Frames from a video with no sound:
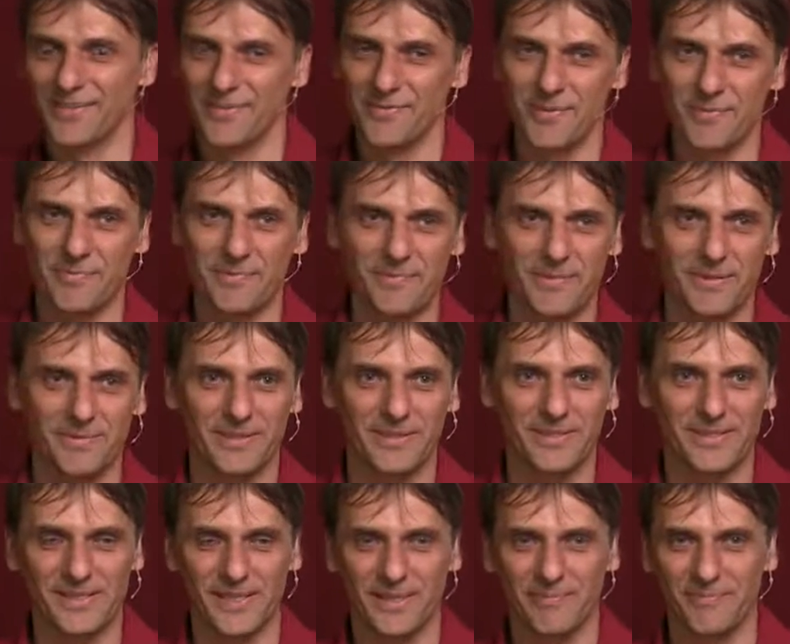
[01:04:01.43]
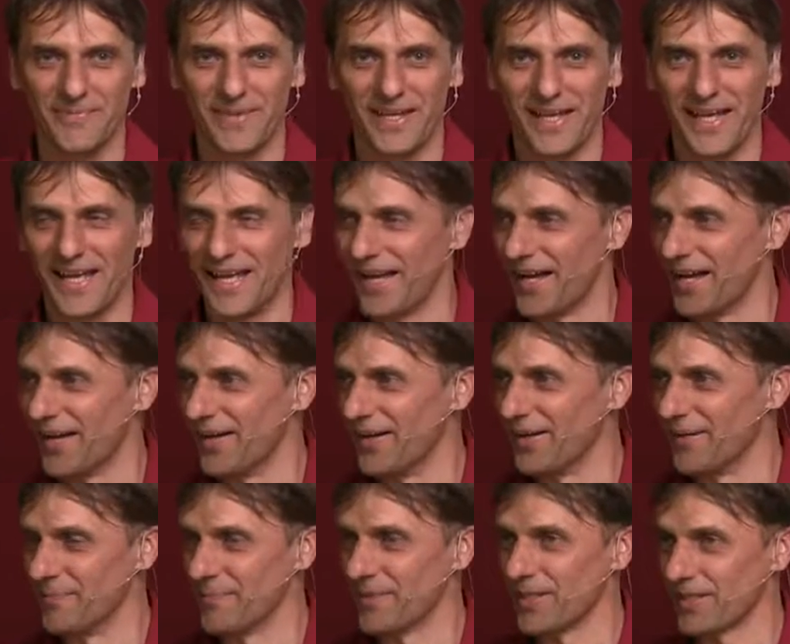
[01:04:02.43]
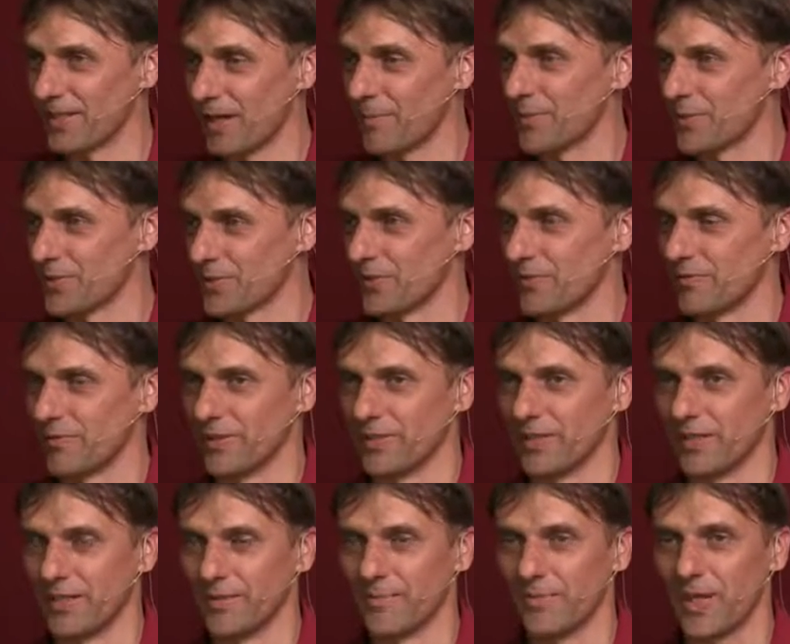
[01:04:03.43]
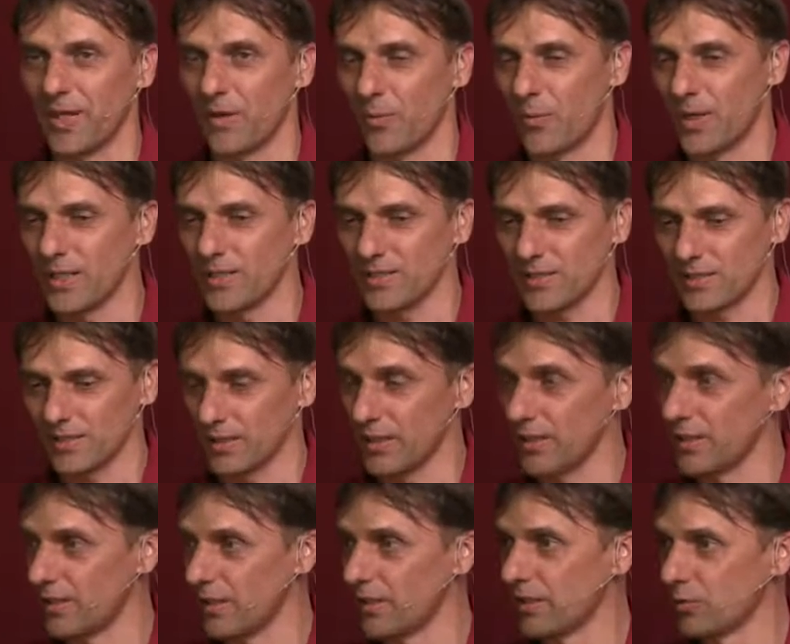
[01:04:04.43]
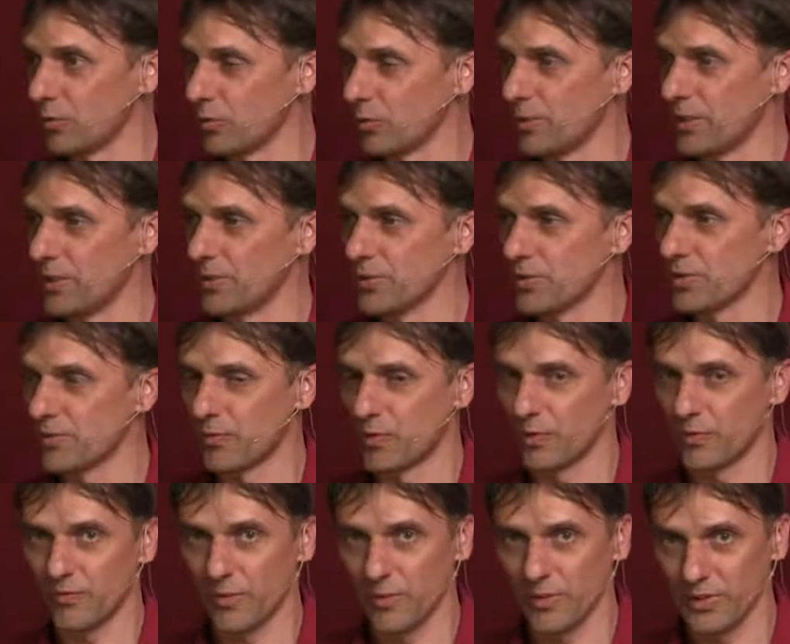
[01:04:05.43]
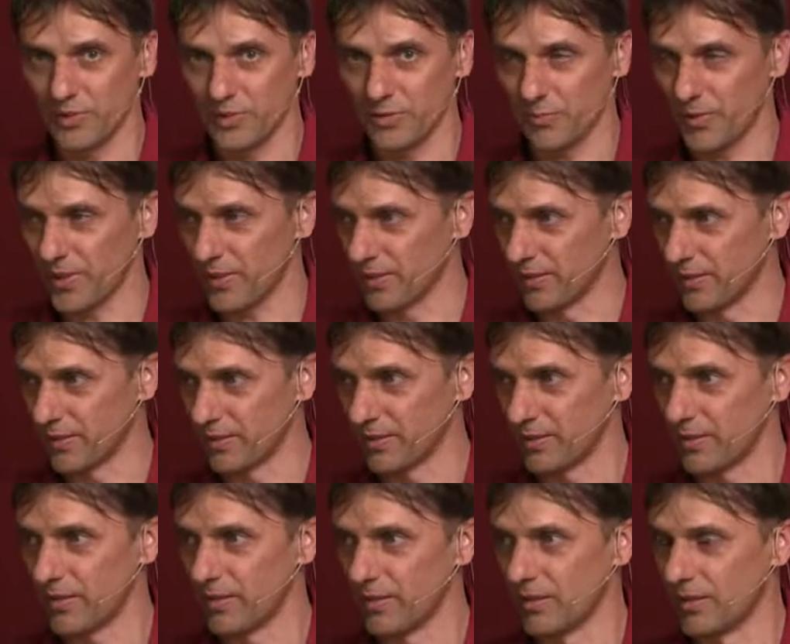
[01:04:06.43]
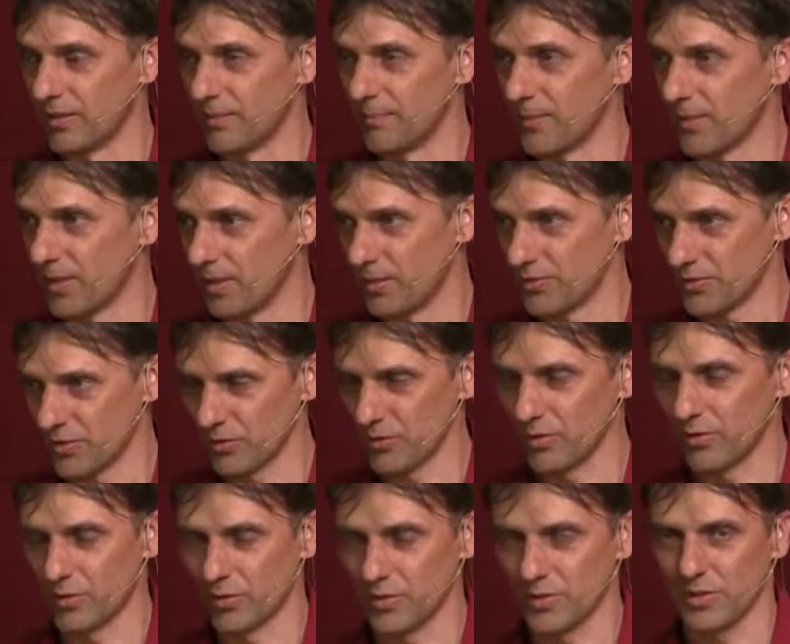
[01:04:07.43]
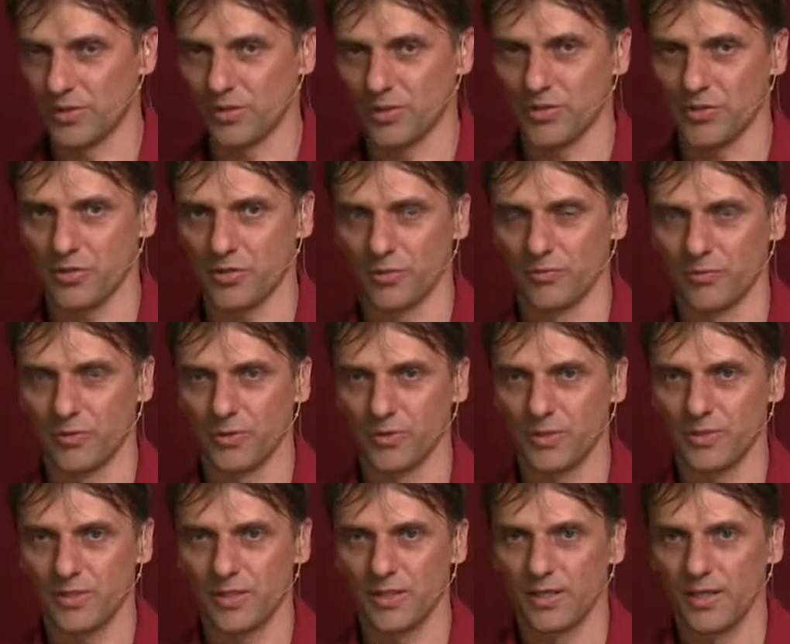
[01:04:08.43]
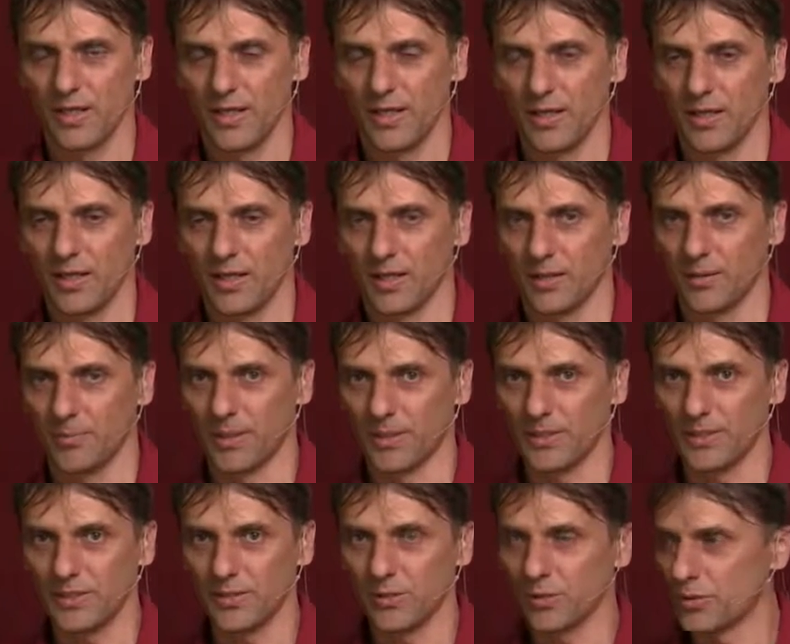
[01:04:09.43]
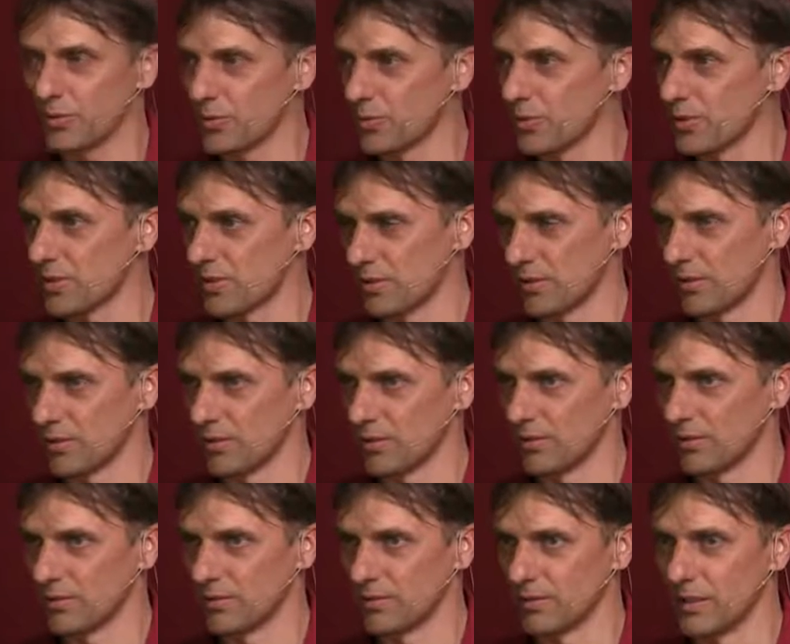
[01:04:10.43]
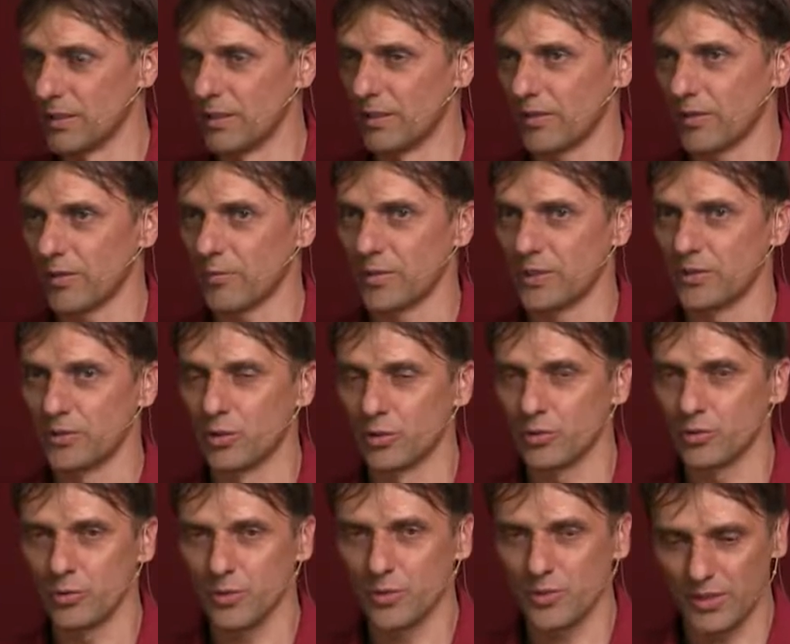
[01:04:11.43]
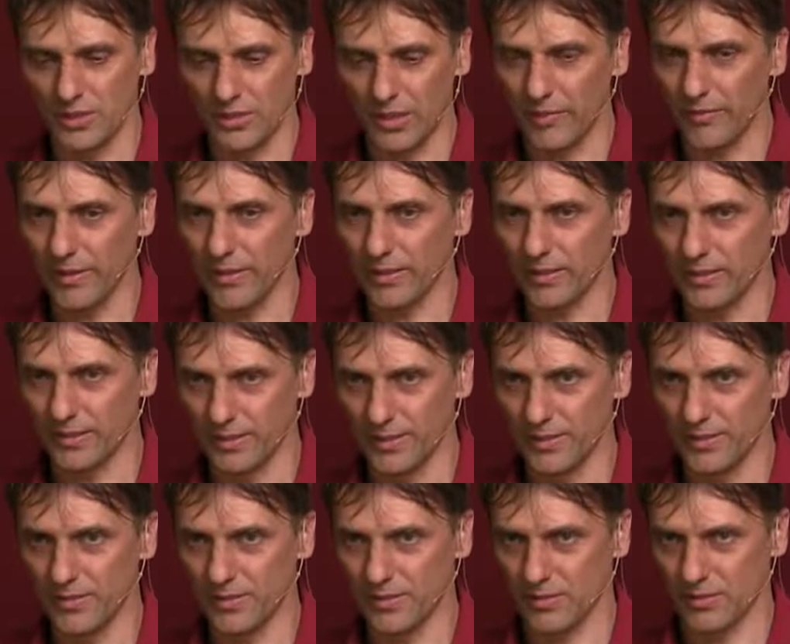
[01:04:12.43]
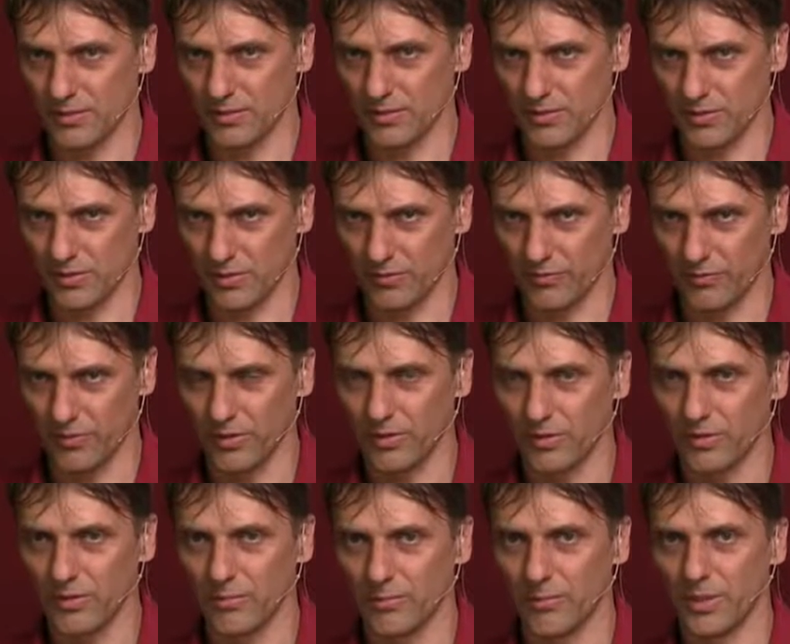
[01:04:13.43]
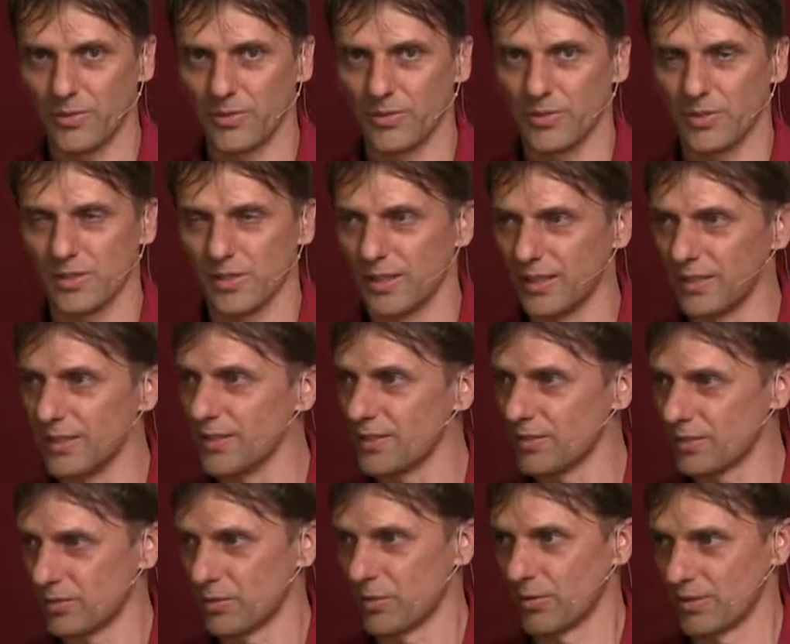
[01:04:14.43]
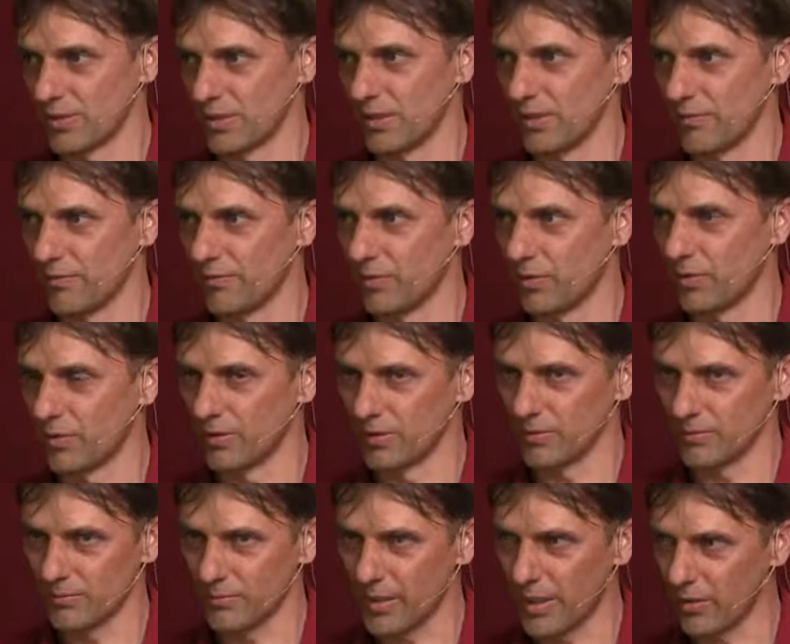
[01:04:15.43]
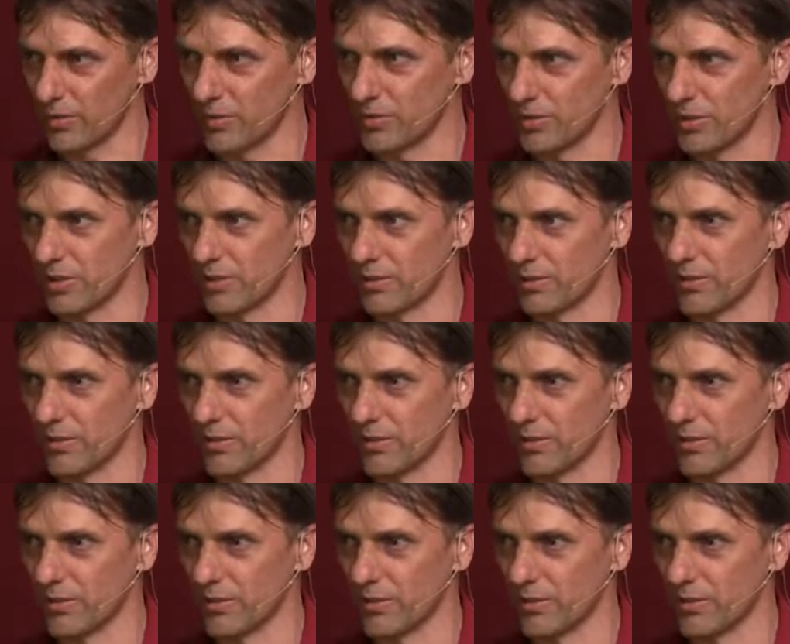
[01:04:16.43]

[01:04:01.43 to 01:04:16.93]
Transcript: Maybe the same. Uh, copper sulfide, yeah. Once it, it could be used for foliar spraying uh, in certain concentration, of course. Uh, but it's not used, uh, he recommend not to use it directly, this uh, sulfur, because it is toxic for biology.